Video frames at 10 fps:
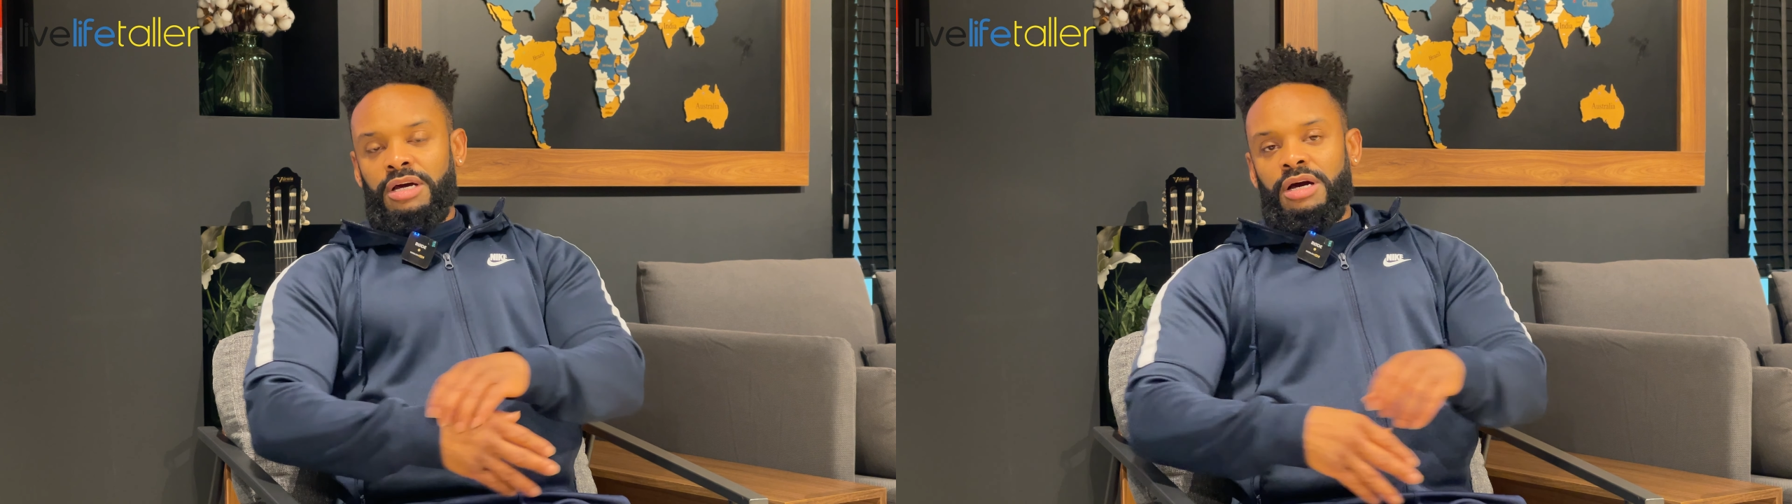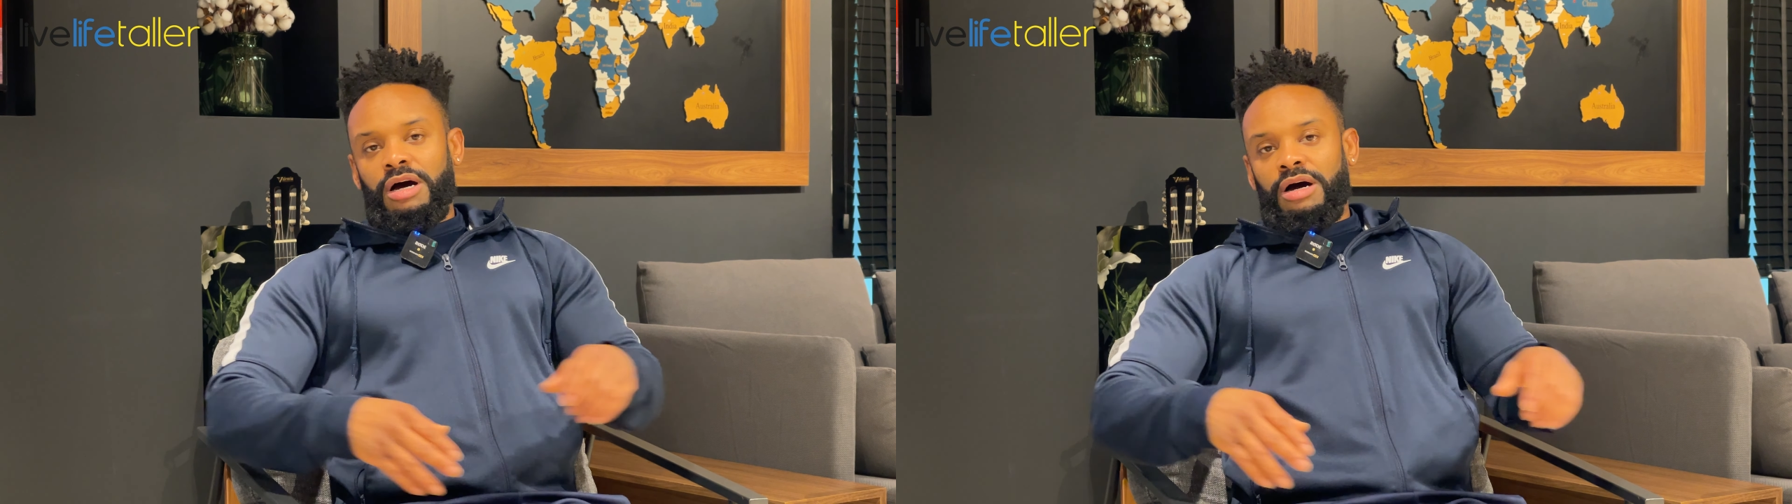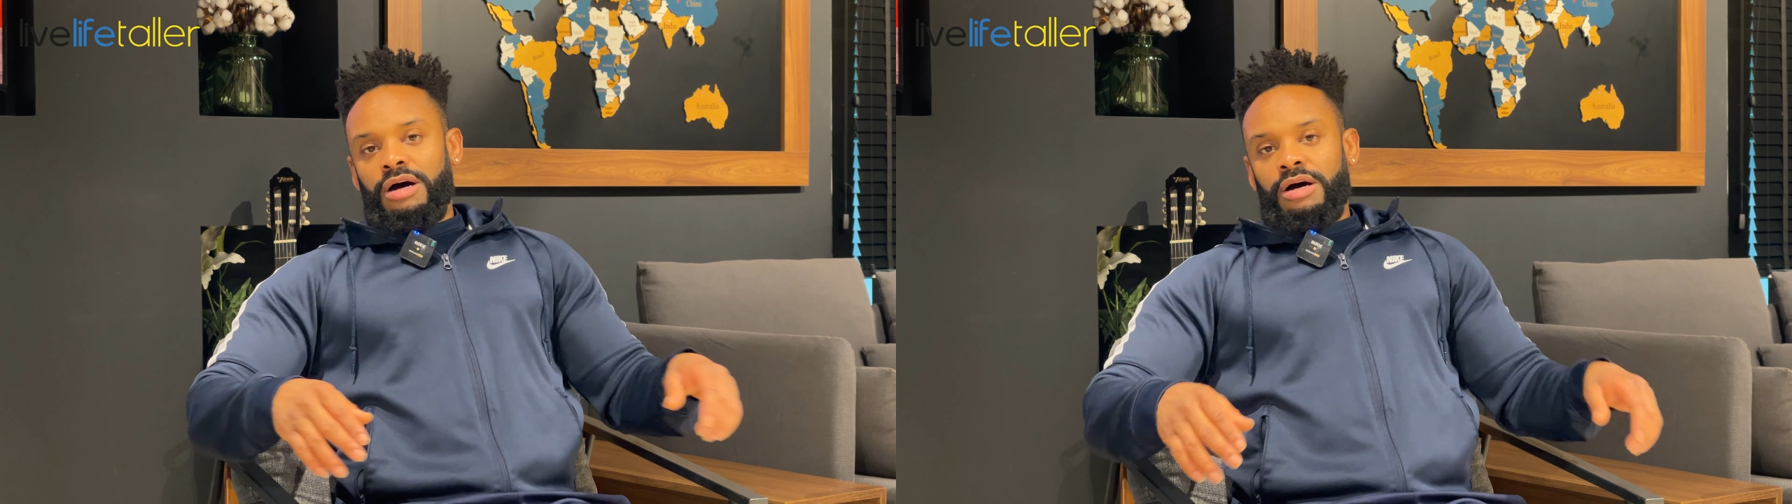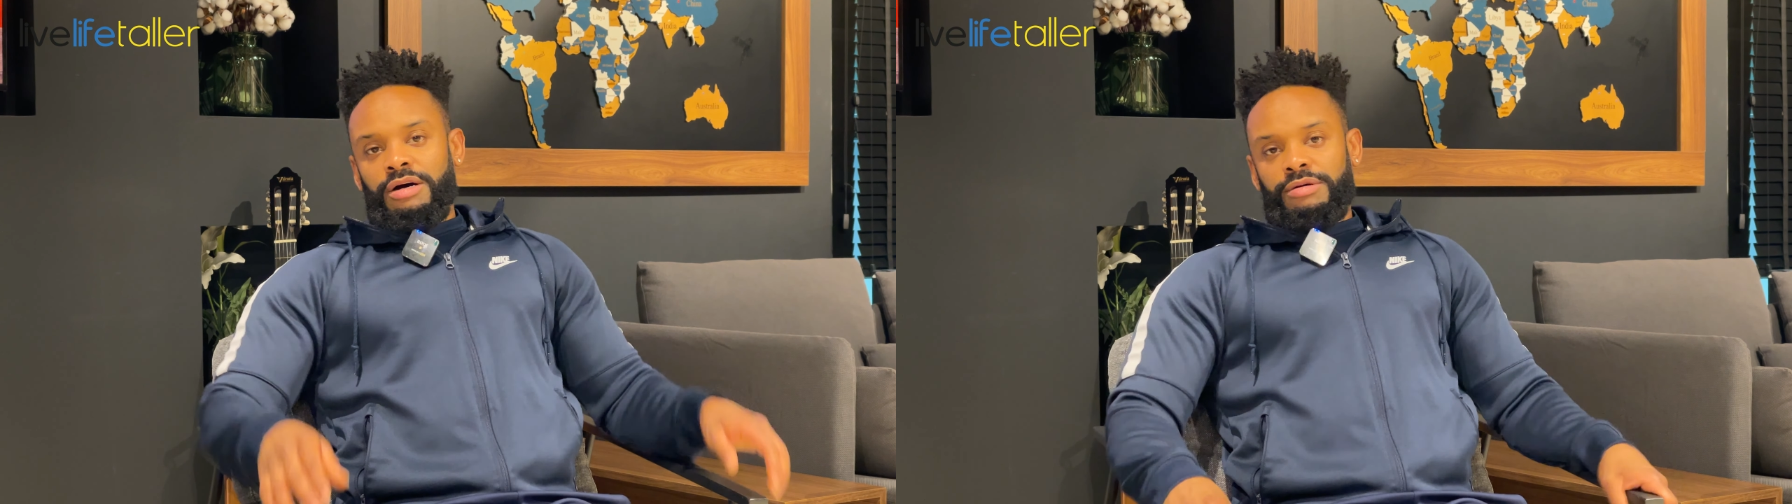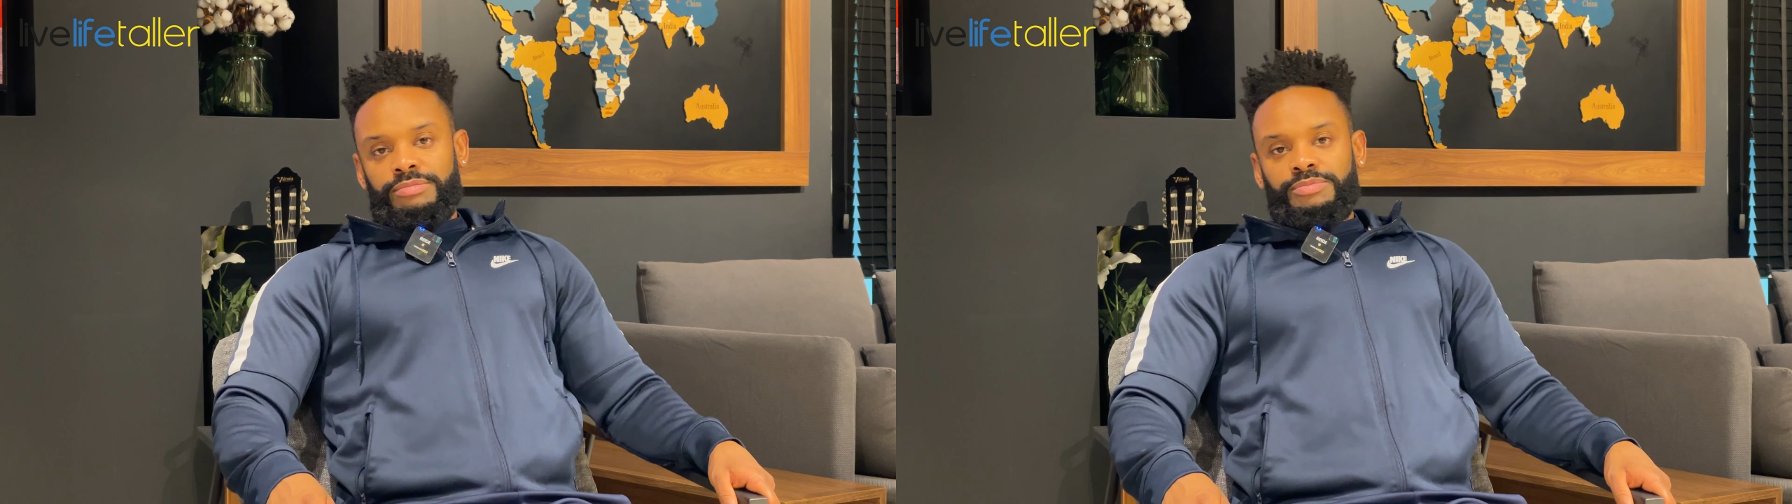
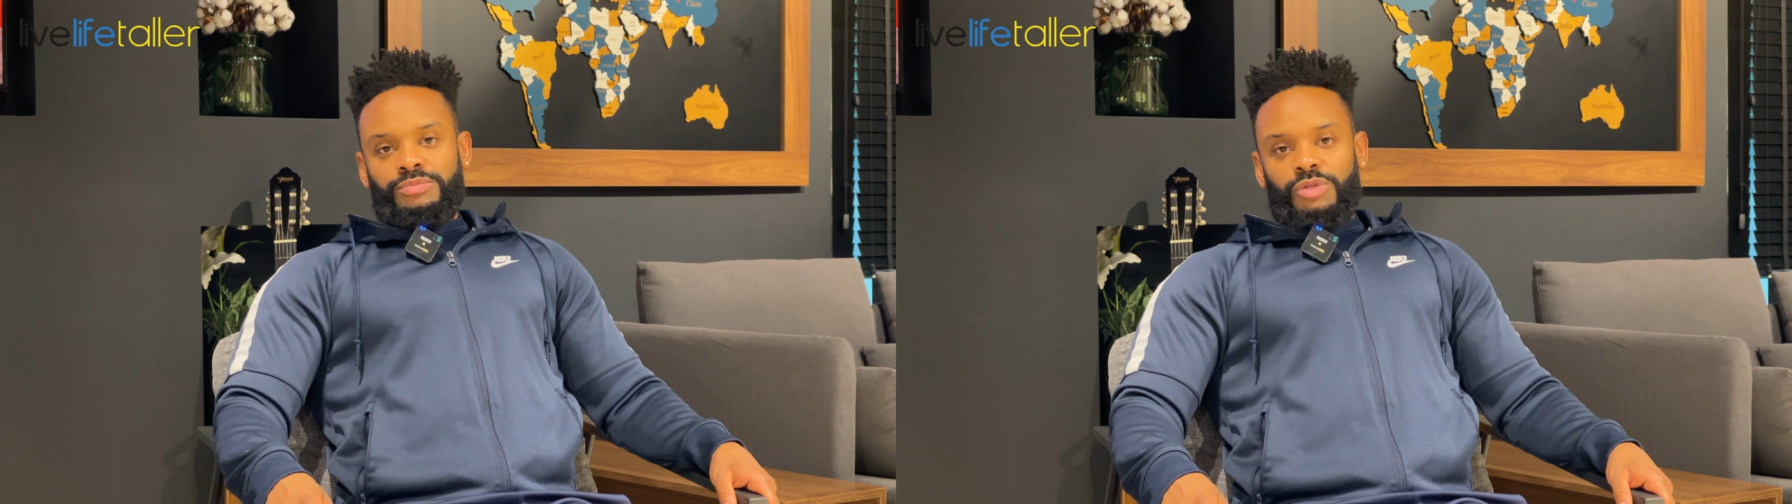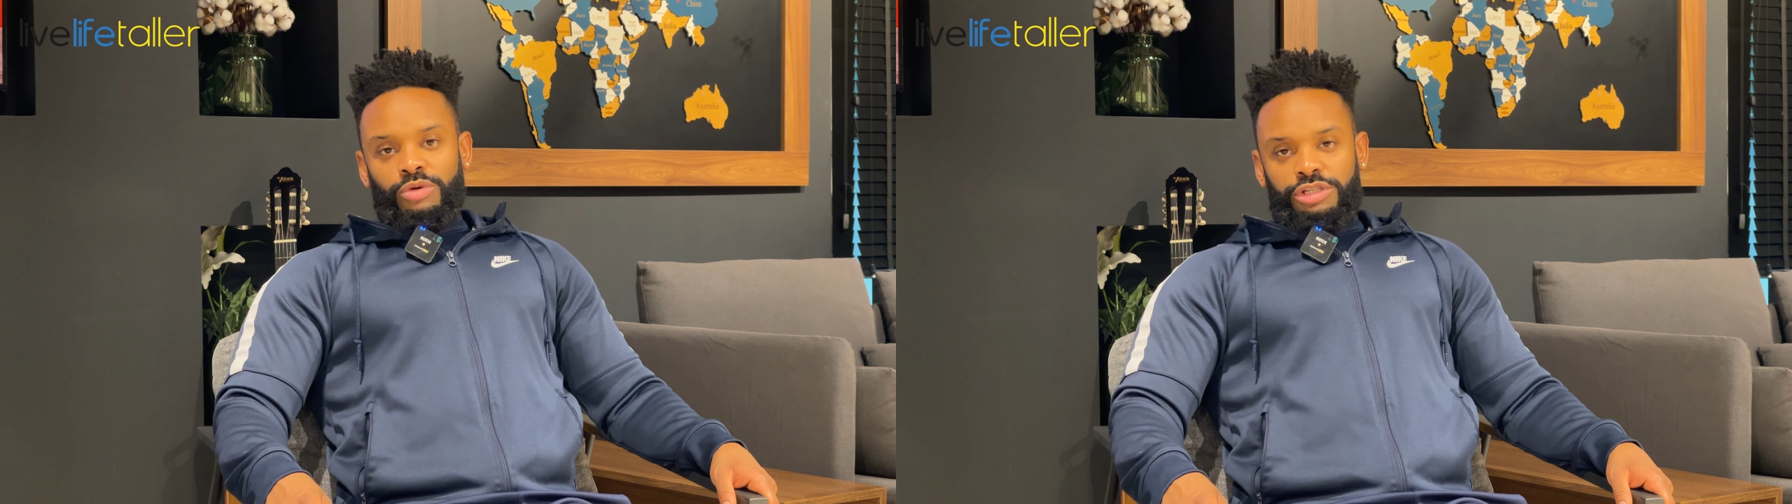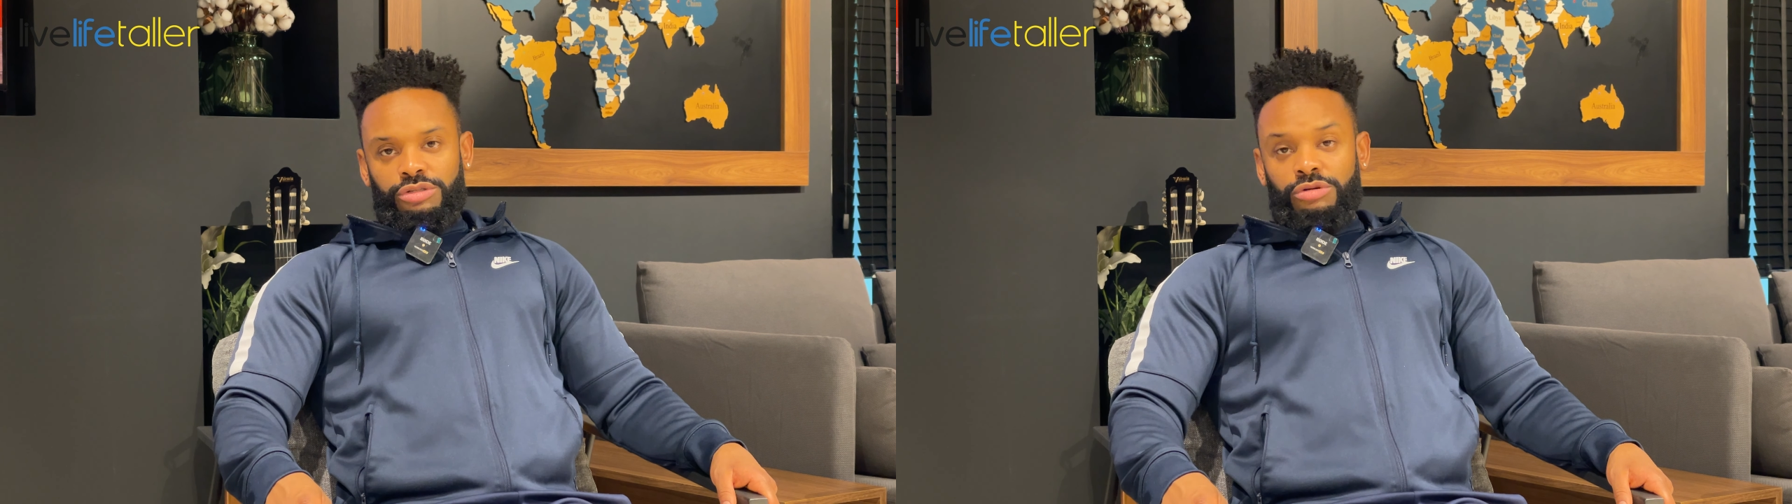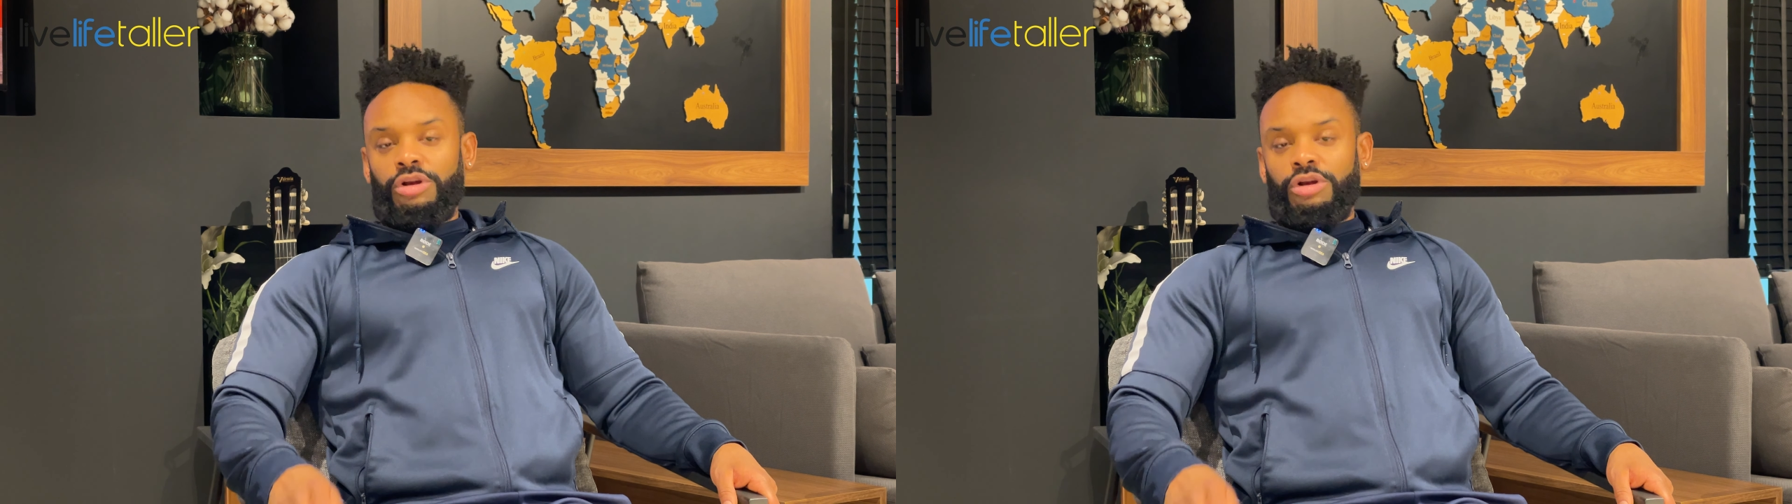um, which is good.